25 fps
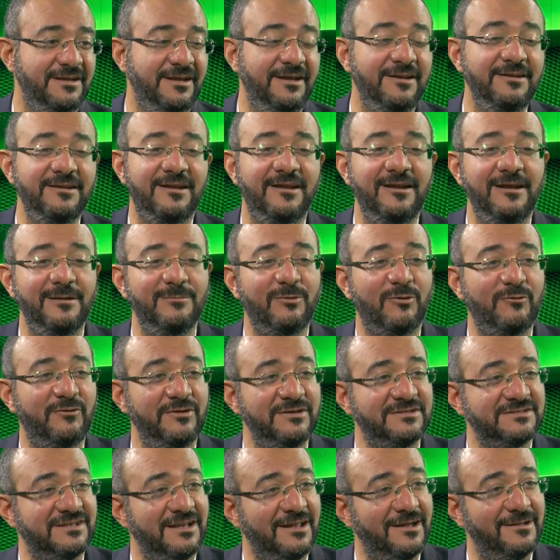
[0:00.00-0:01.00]
in the name of
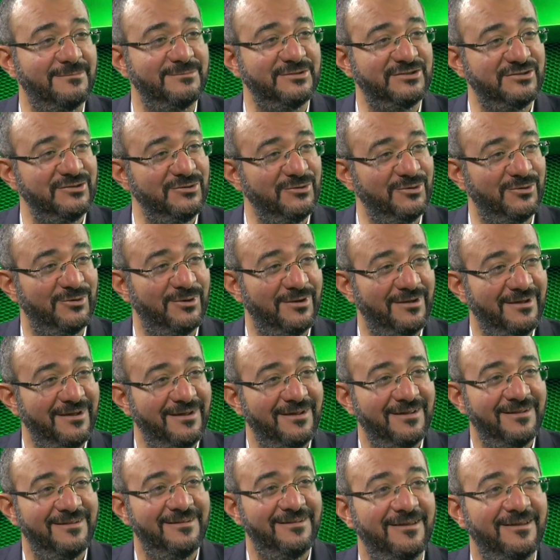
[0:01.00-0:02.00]
Islam
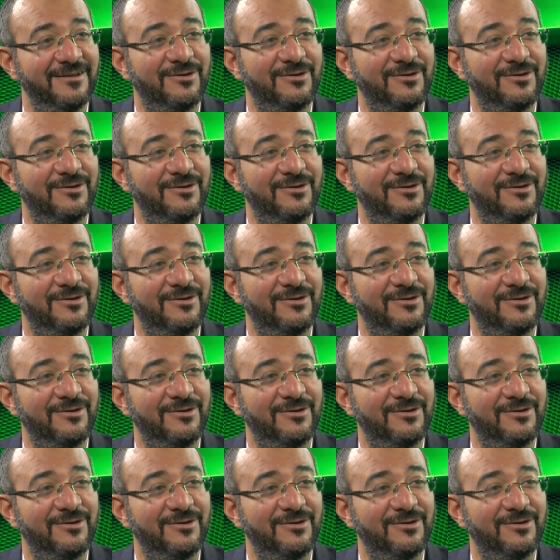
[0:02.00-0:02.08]
too,